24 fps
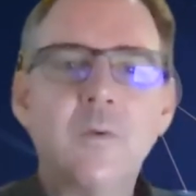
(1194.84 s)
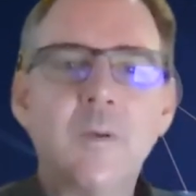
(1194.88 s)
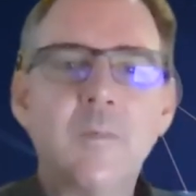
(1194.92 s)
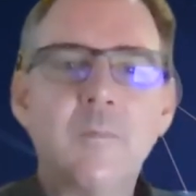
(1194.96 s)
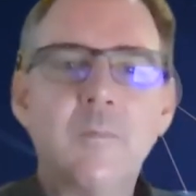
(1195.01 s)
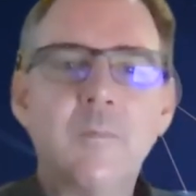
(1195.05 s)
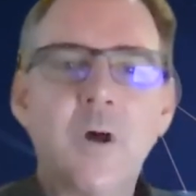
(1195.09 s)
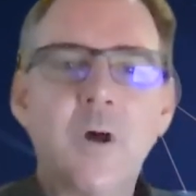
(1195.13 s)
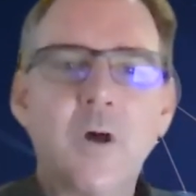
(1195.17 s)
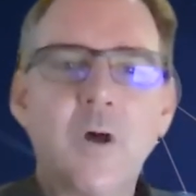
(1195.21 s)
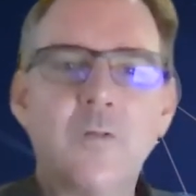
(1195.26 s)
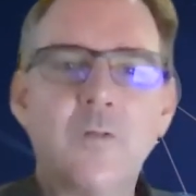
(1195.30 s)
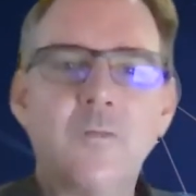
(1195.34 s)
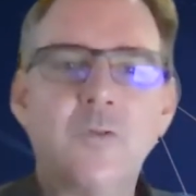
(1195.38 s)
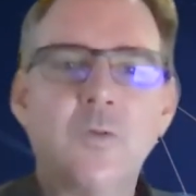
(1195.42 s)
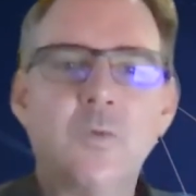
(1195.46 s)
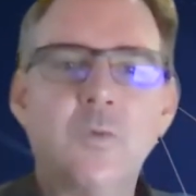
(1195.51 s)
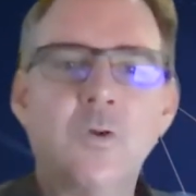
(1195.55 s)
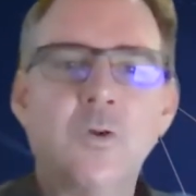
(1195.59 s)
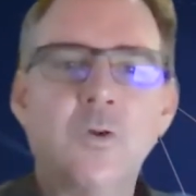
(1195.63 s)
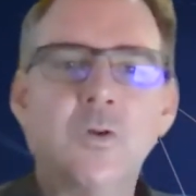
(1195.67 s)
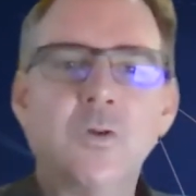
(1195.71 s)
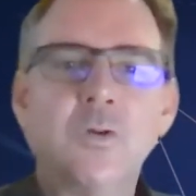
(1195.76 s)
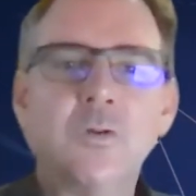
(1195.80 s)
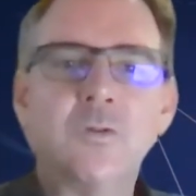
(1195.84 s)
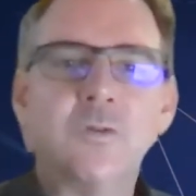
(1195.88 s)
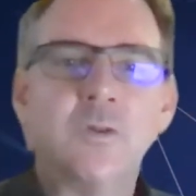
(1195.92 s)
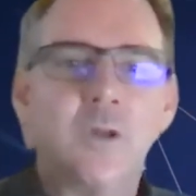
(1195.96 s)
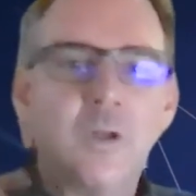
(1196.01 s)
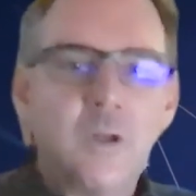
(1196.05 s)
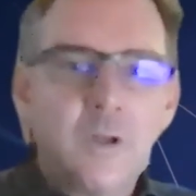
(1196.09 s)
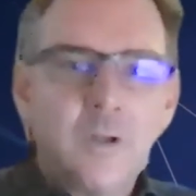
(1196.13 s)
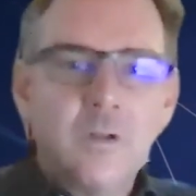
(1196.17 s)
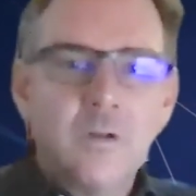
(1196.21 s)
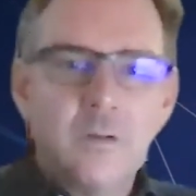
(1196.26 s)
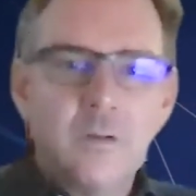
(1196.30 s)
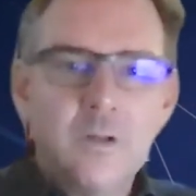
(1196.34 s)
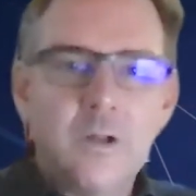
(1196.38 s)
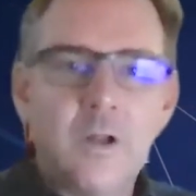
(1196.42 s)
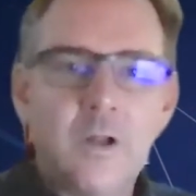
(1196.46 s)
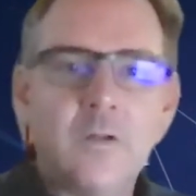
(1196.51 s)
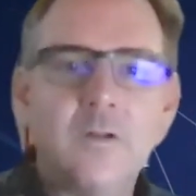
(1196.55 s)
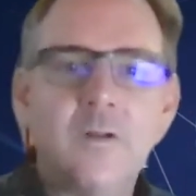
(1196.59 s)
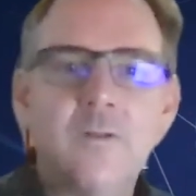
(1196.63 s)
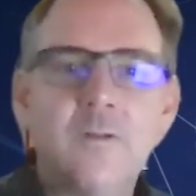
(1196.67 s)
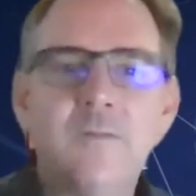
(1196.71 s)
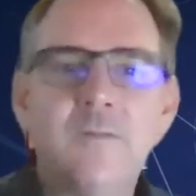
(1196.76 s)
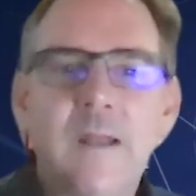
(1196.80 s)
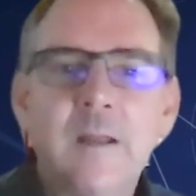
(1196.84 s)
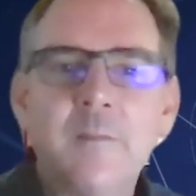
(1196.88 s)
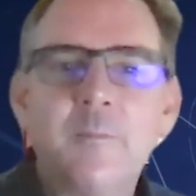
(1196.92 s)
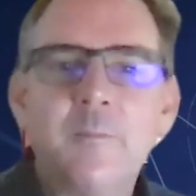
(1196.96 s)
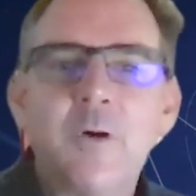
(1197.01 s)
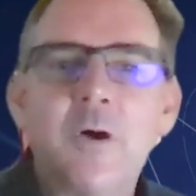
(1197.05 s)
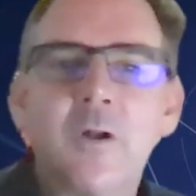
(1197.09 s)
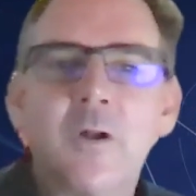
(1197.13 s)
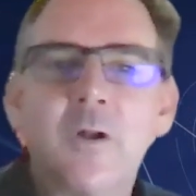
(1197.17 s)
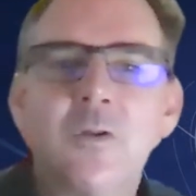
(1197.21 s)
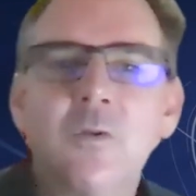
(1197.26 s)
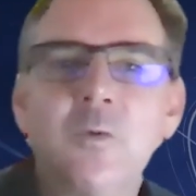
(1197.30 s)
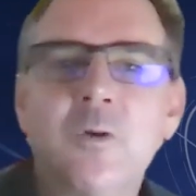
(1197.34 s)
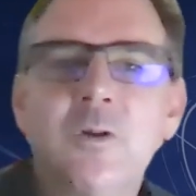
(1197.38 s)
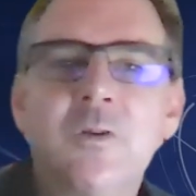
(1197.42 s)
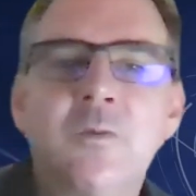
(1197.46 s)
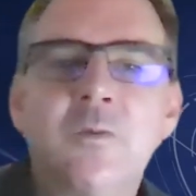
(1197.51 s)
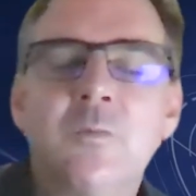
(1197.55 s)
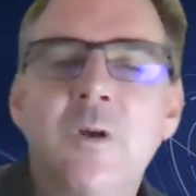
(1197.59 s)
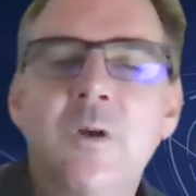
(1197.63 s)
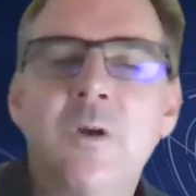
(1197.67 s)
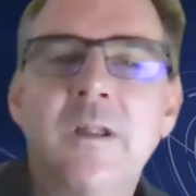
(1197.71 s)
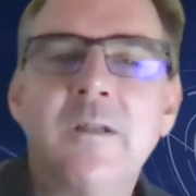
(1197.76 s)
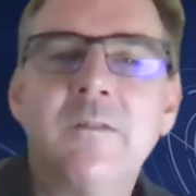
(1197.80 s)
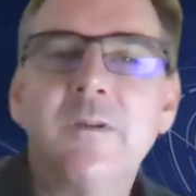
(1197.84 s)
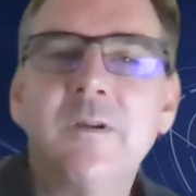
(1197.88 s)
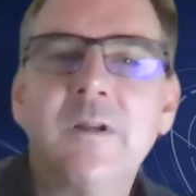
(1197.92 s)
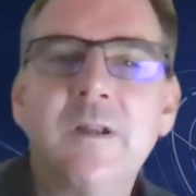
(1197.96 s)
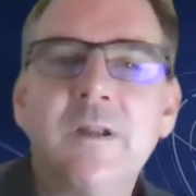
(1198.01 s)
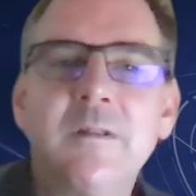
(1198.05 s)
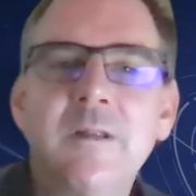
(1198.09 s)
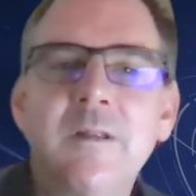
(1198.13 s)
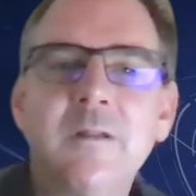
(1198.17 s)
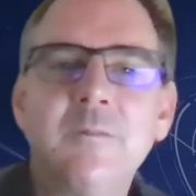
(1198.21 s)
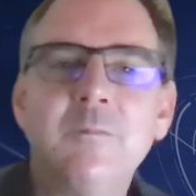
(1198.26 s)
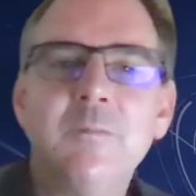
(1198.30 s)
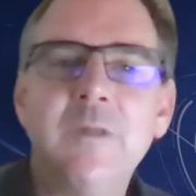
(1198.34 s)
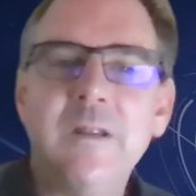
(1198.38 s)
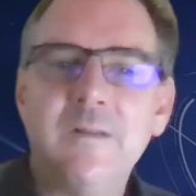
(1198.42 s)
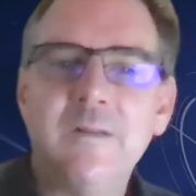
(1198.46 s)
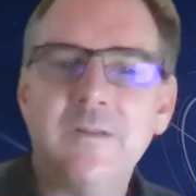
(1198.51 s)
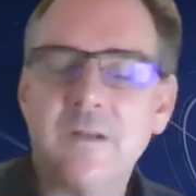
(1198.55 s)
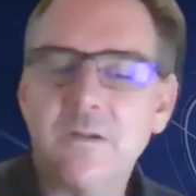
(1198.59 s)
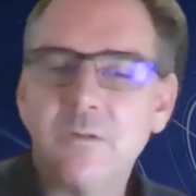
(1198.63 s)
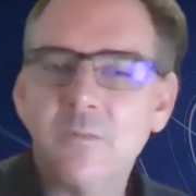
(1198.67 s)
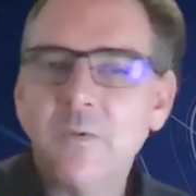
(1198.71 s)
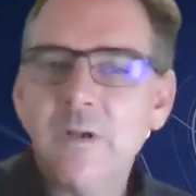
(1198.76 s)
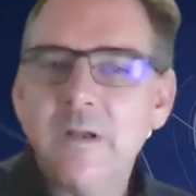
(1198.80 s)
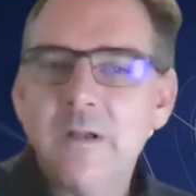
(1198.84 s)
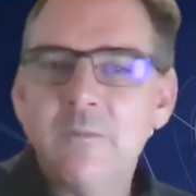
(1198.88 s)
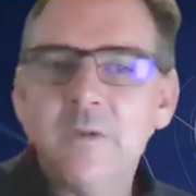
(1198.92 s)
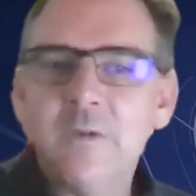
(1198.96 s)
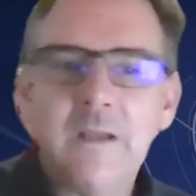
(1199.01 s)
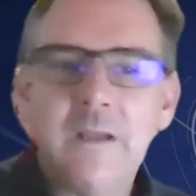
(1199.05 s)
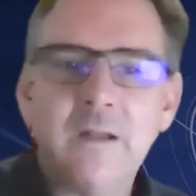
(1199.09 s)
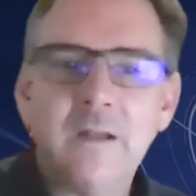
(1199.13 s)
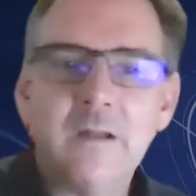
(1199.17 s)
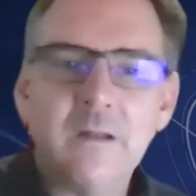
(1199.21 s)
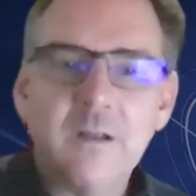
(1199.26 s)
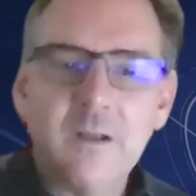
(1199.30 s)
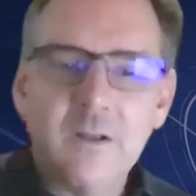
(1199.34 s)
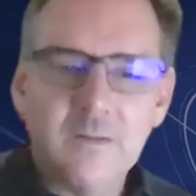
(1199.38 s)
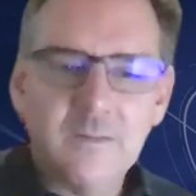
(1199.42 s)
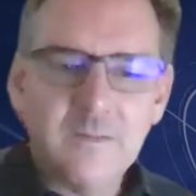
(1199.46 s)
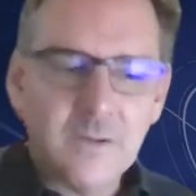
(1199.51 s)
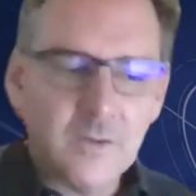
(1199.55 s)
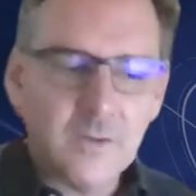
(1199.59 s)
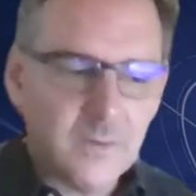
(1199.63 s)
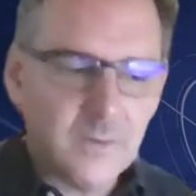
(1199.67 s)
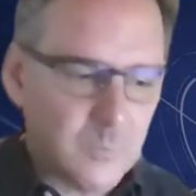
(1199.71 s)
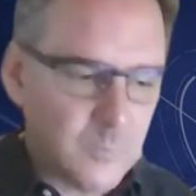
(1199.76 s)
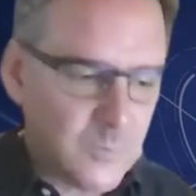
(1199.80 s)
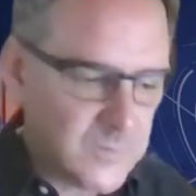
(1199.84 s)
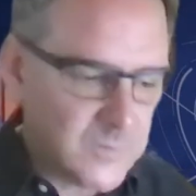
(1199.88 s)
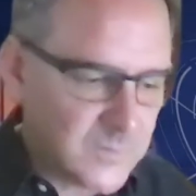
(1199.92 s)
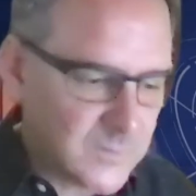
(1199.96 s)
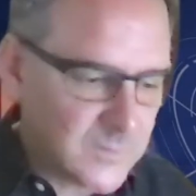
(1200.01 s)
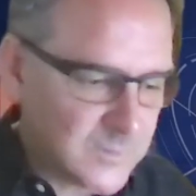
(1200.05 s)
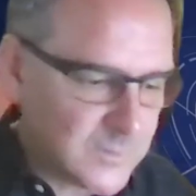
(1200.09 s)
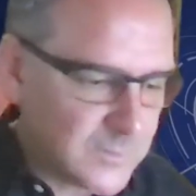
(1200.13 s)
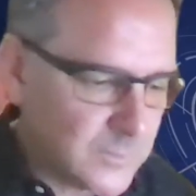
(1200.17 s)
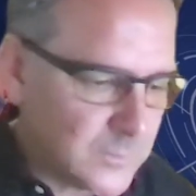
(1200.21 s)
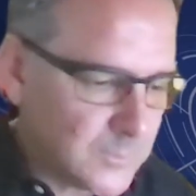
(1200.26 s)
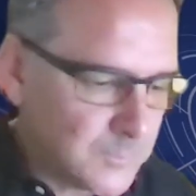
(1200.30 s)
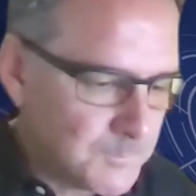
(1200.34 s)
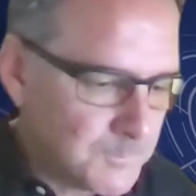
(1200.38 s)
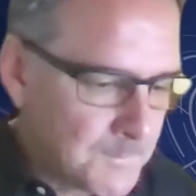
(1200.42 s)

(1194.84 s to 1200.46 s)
part of the world developed part of the world, whatever it means that we can go and tell them what to do.